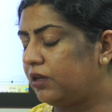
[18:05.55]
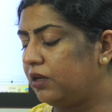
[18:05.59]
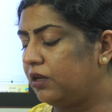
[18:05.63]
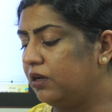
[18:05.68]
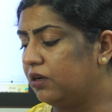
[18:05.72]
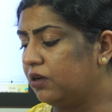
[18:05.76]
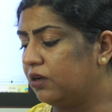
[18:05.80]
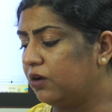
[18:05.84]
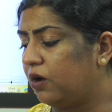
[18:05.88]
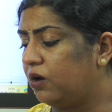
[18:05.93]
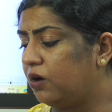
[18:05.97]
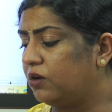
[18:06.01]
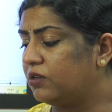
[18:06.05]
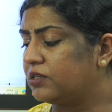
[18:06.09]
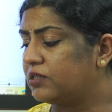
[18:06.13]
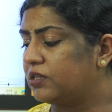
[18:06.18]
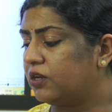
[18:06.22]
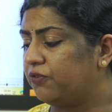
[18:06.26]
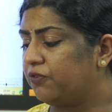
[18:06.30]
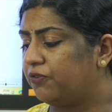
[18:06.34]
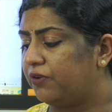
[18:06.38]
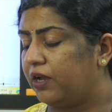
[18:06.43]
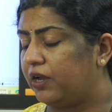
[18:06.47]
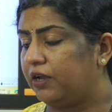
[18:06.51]
A cost
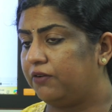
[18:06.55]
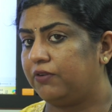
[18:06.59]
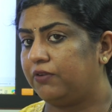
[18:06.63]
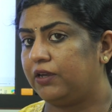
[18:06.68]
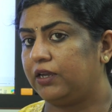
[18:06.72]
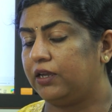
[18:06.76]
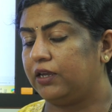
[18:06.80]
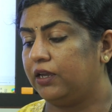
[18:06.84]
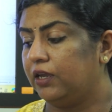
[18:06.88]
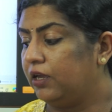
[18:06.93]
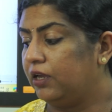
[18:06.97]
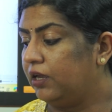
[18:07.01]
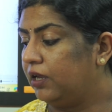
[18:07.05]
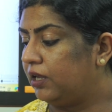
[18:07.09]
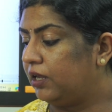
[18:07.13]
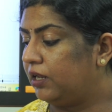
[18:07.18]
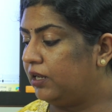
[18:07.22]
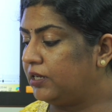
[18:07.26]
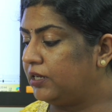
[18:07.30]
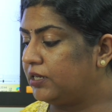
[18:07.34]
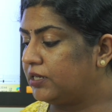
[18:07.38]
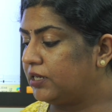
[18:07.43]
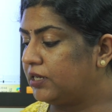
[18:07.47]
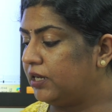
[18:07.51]
of having a
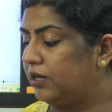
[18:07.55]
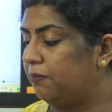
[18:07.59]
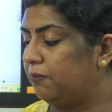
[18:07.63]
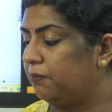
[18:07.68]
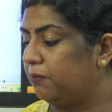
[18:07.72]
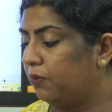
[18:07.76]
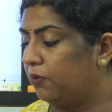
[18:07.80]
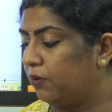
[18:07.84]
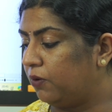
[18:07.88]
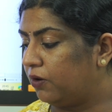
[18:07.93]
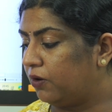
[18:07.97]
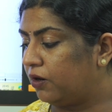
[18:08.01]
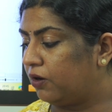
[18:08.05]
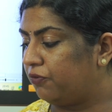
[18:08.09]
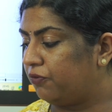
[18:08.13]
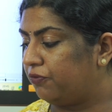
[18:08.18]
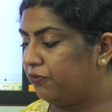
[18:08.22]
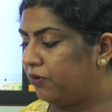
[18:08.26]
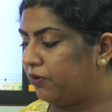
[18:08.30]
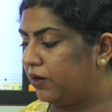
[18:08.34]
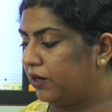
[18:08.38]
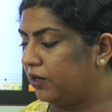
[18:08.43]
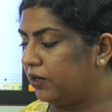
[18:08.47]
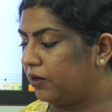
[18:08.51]
little more
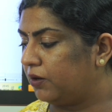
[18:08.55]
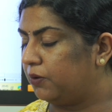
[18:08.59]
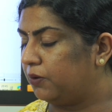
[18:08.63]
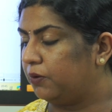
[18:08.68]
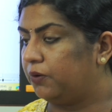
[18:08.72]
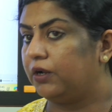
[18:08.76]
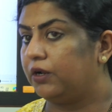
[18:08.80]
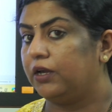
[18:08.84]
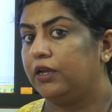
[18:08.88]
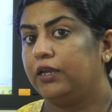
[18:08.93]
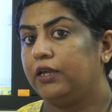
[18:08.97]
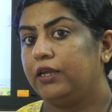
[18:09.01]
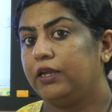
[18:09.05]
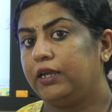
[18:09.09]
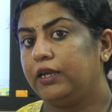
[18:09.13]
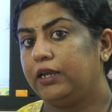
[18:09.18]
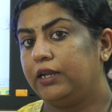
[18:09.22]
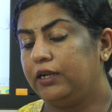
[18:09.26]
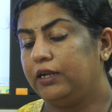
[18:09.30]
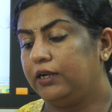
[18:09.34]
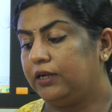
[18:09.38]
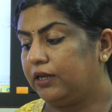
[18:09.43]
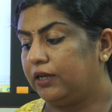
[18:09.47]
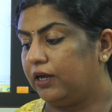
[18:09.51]
of one good
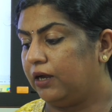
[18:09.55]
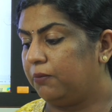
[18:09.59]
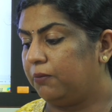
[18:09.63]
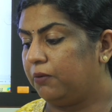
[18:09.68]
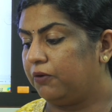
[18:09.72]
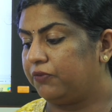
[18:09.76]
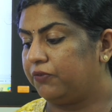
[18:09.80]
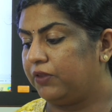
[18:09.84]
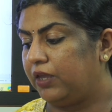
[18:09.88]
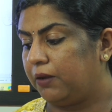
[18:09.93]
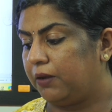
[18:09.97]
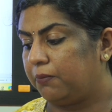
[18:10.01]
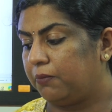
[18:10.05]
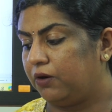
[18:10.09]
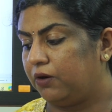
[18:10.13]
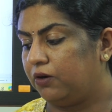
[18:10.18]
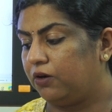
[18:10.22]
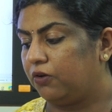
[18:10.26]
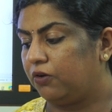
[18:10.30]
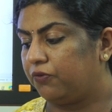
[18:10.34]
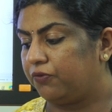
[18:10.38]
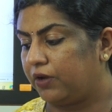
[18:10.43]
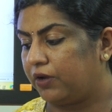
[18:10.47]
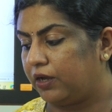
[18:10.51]
in term of the
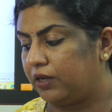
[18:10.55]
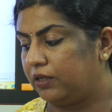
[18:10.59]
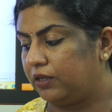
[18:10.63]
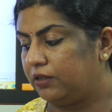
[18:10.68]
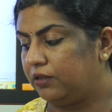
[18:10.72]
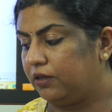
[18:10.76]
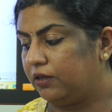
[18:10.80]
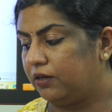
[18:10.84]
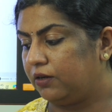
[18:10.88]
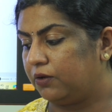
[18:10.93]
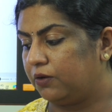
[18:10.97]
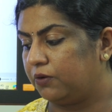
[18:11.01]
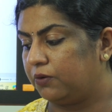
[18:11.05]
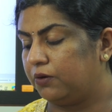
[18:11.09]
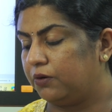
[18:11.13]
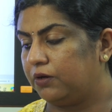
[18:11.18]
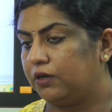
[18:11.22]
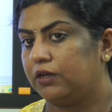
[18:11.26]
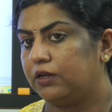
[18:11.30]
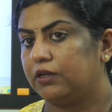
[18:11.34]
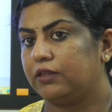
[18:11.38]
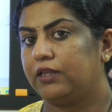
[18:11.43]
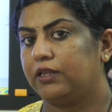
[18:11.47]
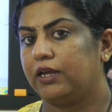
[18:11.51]
amount of another
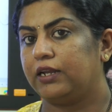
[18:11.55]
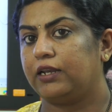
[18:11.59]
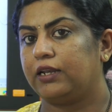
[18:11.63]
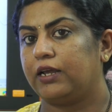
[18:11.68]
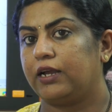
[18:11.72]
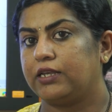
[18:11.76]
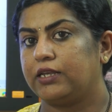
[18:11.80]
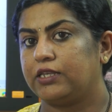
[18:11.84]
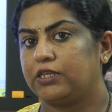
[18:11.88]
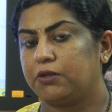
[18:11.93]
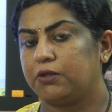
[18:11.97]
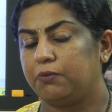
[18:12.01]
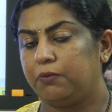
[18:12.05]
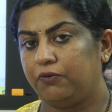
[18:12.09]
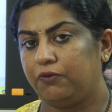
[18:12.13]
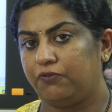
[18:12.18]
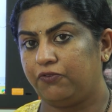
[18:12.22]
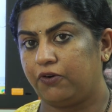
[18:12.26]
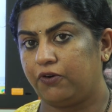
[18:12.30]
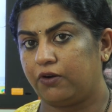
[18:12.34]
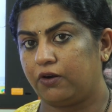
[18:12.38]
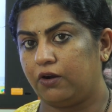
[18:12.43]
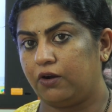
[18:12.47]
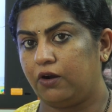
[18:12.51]
good that has to be
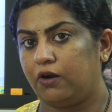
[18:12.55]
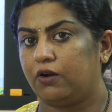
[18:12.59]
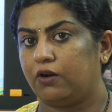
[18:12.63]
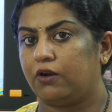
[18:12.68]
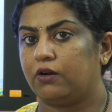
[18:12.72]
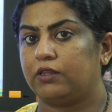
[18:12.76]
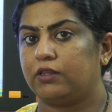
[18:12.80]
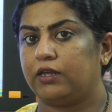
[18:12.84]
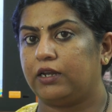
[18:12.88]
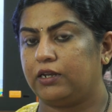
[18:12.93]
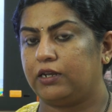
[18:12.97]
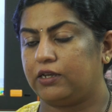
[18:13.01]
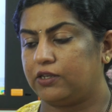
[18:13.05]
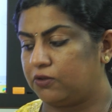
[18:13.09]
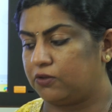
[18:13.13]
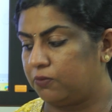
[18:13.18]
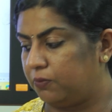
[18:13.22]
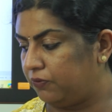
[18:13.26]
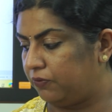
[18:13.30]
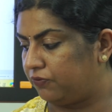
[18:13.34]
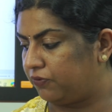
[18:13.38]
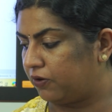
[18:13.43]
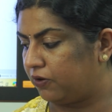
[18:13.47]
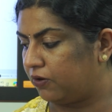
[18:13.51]
foregone or that has to
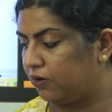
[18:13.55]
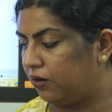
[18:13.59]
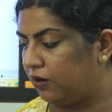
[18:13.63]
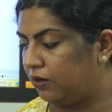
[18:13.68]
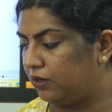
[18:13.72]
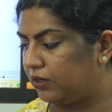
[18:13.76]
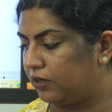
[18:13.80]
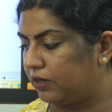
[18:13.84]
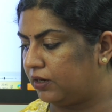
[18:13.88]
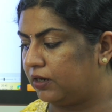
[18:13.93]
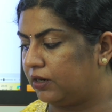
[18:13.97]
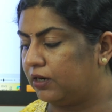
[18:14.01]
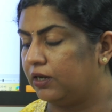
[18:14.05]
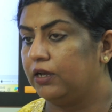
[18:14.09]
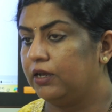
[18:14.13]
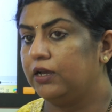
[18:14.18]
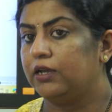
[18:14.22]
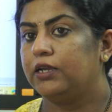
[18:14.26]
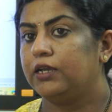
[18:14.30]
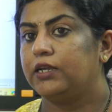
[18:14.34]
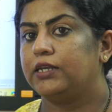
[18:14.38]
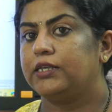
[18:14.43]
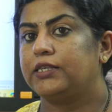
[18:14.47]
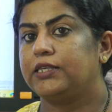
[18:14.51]
be forgotten
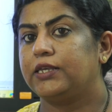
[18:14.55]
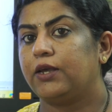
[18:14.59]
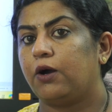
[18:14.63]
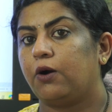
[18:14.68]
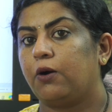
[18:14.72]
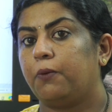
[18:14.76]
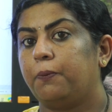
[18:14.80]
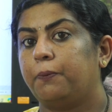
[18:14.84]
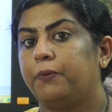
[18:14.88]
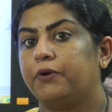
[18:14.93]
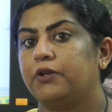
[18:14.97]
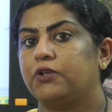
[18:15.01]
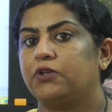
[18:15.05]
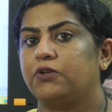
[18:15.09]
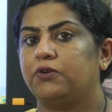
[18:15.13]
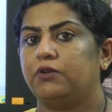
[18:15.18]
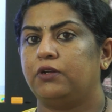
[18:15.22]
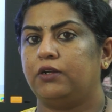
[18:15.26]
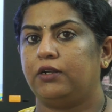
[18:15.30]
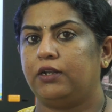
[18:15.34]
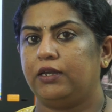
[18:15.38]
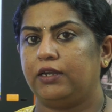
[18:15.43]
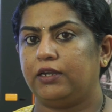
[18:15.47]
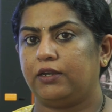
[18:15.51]
is the
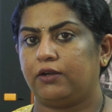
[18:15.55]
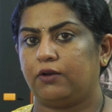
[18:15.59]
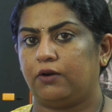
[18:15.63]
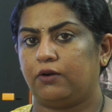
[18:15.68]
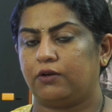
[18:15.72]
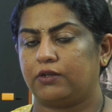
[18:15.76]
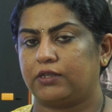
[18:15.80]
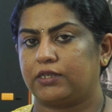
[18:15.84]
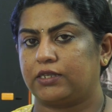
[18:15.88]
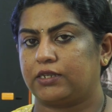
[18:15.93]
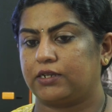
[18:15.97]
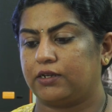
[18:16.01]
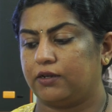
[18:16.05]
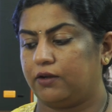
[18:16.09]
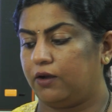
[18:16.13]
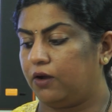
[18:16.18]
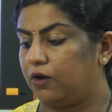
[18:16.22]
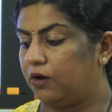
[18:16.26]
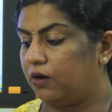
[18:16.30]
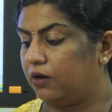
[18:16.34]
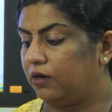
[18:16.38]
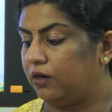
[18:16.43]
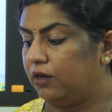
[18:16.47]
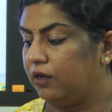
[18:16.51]
opportunity cost
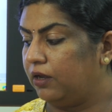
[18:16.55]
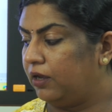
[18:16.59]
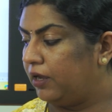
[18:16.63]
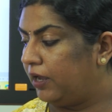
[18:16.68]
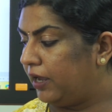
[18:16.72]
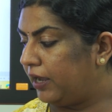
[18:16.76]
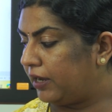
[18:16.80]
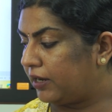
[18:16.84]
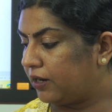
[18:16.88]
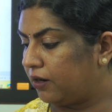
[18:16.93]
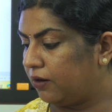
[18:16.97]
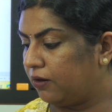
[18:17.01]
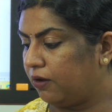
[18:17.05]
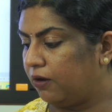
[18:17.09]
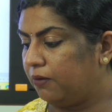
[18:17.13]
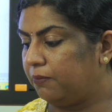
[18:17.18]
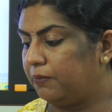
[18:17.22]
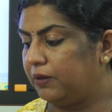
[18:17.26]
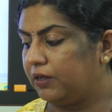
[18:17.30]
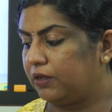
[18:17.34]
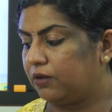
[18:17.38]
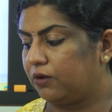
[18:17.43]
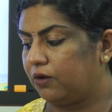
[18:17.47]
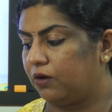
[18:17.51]
or
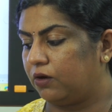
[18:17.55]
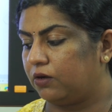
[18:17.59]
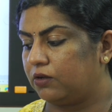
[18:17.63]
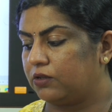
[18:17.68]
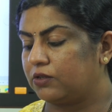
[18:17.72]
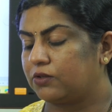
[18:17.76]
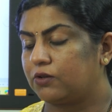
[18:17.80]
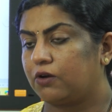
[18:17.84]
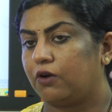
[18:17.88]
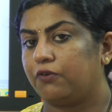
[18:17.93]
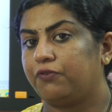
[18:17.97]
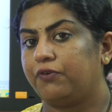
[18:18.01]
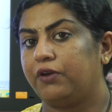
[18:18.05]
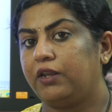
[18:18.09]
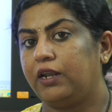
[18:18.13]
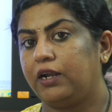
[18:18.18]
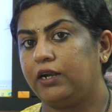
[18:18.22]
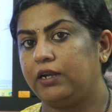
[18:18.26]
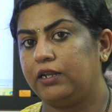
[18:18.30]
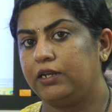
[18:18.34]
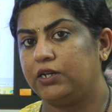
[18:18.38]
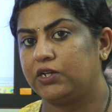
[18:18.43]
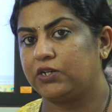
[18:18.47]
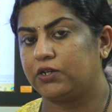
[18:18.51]
economic cost of an
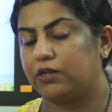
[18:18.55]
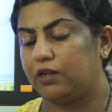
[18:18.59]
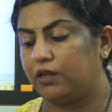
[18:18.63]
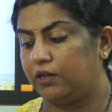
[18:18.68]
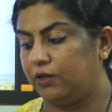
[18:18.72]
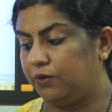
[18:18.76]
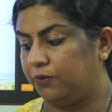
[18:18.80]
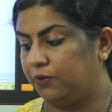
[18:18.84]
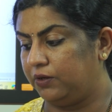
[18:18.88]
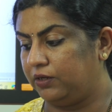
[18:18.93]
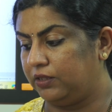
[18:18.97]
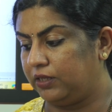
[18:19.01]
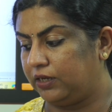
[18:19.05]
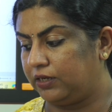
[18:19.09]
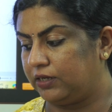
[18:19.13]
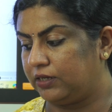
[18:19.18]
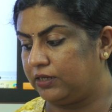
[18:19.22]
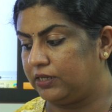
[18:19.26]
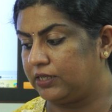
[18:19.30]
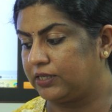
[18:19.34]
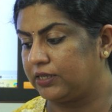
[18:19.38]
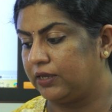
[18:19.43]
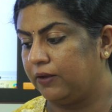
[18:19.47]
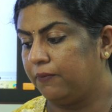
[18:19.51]
additional unit. That
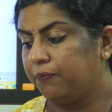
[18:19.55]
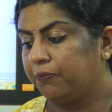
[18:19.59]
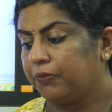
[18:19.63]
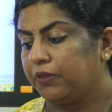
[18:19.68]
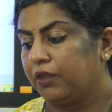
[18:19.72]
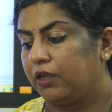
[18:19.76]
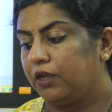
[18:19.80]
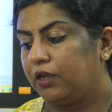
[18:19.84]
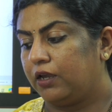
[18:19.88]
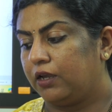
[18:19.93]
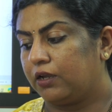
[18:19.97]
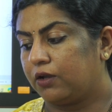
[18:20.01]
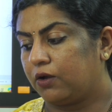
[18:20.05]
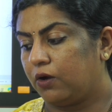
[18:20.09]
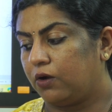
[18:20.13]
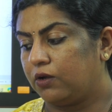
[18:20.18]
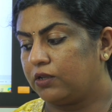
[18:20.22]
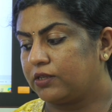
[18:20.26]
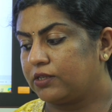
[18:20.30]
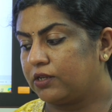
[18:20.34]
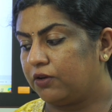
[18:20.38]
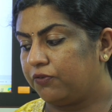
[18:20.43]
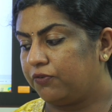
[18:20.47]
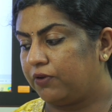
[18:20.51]
is a
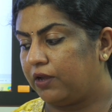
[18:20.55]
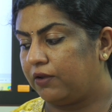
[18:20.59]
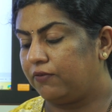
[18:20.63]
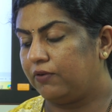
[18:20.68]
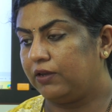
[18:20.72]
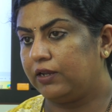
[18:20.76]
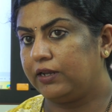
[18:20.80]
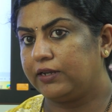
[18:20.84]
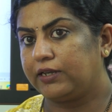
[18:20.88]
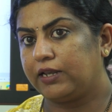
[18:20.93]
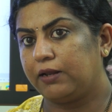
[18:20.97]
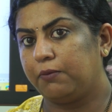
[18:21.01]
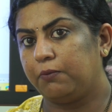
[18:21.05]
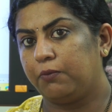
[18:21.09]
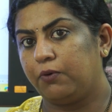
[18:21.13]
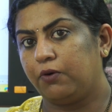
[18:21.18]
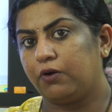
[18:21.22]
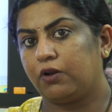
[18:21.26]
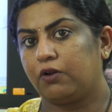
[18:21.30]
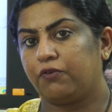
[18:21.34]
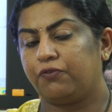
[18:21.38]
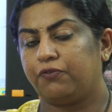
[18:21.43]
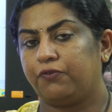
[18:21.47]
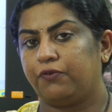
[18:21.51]
cost of having little
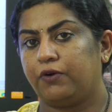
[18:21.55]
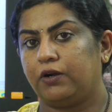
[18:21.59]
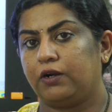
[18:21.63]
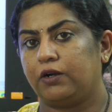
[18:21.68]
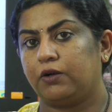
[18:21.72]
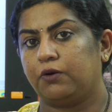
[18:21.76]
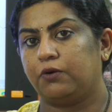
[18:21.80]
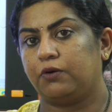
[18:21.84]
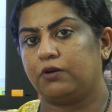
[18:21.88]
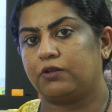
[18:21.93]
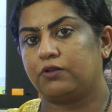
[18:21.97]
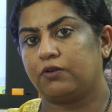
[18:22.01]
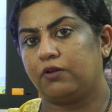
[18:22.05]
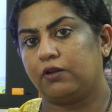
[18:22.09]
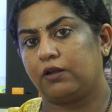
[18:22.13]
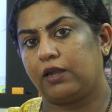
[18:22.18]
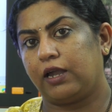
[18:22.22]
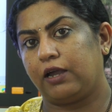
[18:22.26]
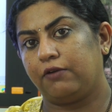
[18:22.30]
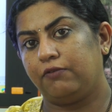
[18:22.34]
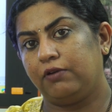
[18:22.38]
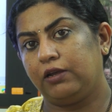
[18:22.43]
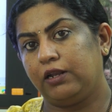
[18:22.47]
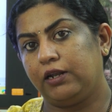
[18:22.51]
more of one good. So
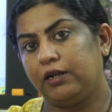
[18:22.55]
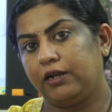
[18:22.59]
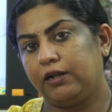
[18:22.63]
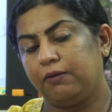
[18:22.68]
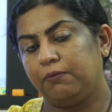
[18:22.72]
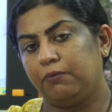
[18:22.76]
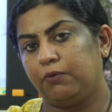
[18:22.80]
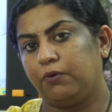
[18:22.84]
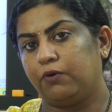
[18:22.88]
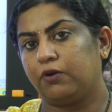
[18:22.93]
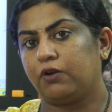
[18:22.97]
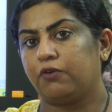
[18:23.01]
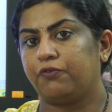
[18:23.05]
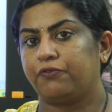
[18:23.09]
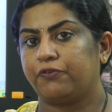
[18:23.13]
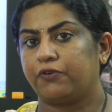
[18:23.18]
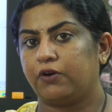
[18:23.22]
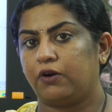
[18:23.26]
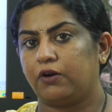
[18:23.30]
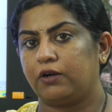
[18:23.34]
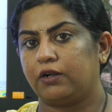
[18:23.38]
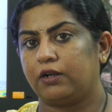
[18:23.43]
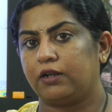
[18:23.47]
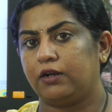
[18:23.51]
having little more of
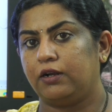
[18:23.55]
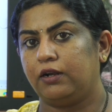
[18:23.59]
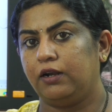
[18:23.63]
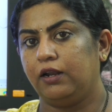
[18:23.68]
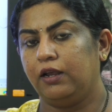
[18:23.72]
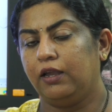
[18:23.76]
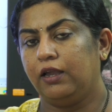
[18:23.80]
cotton